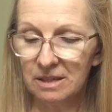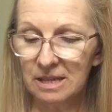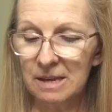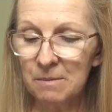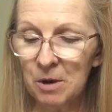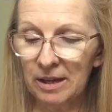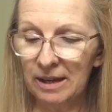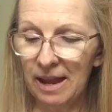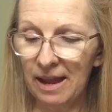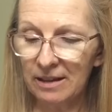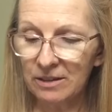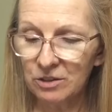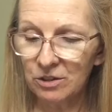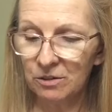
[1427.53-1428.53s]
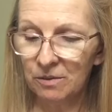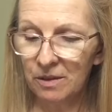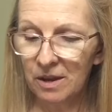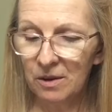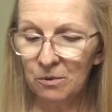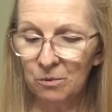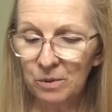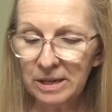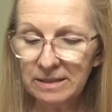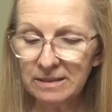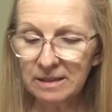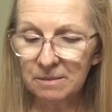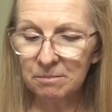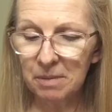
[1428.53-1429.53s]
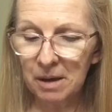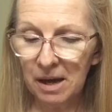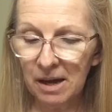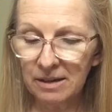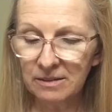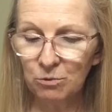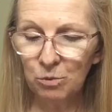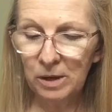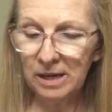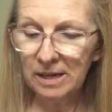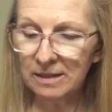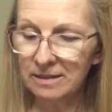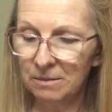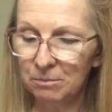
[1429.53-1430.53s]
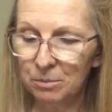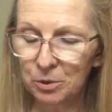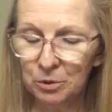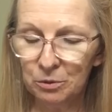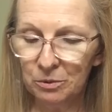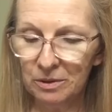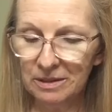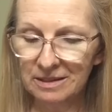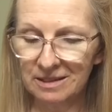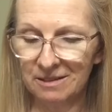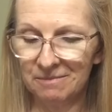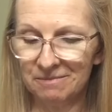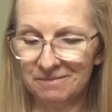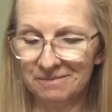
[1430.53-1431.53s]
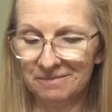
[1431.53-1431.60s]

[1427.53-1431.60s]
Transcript: Come on, Hector. Weeds and bugs, weeds and boogs.